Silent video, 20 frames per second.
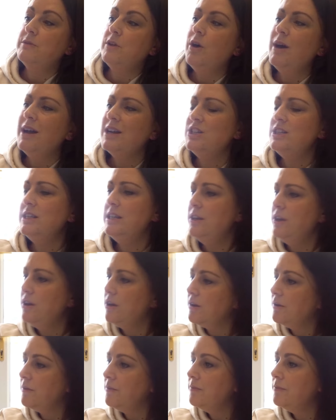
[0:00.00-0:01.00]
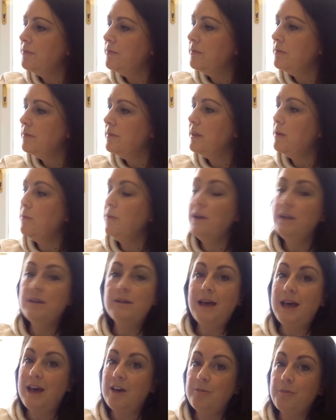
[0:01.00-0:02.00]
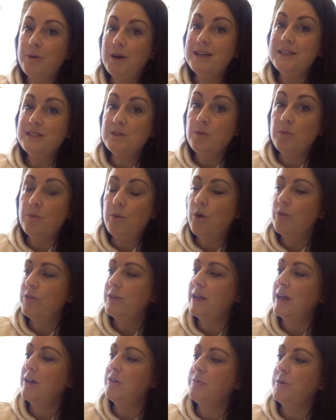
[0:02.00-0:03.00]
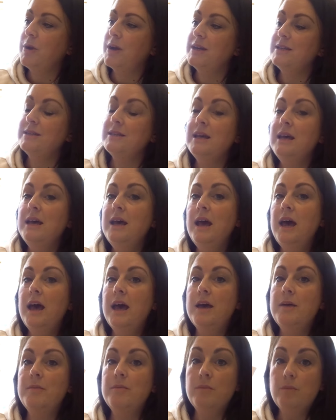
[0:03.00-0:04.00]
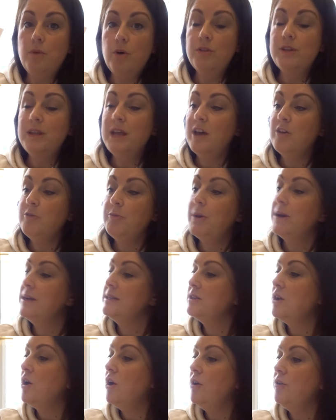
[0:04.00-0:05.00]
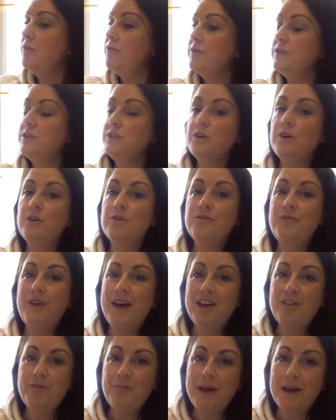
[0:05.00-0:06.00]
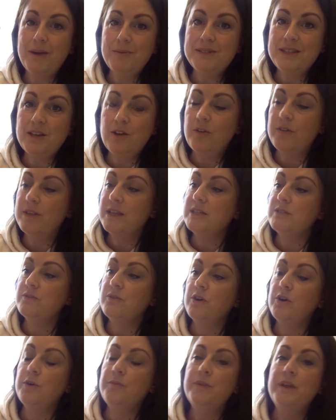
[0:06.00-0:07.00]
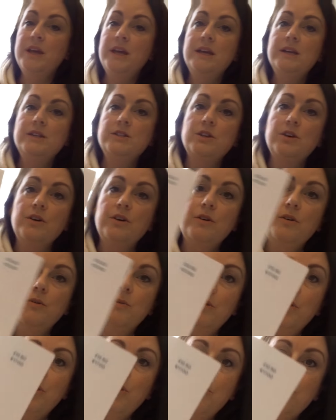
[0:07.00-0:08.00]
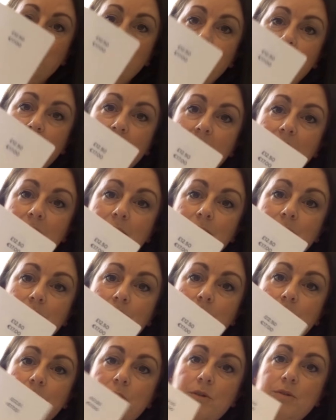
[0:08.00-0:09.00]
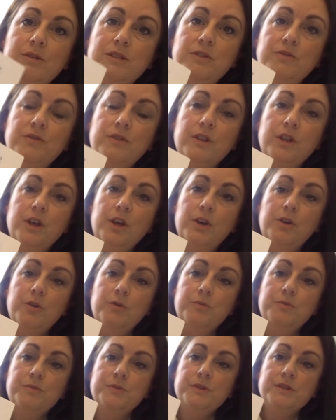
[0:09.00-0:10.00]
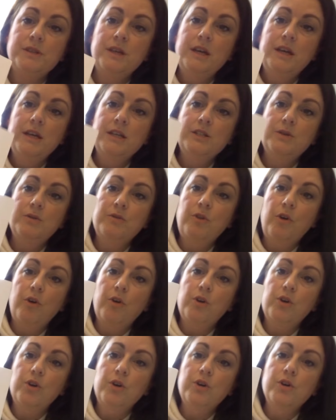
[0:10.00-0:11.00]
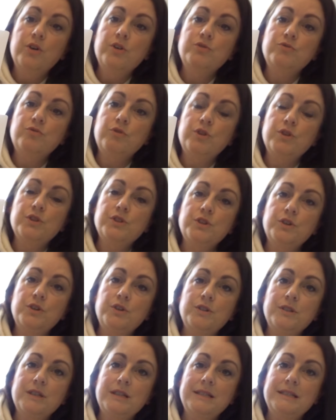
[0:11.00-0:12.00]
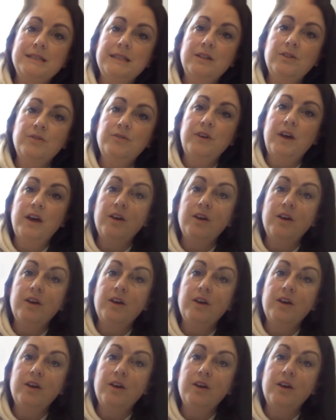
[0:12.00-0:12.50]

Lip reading: oh actually no, they weren't half price, they were more than half price. More than half price off, so £5 I got these for. So 3 beautiful hoops. So we've got gold, rose gold and silver. I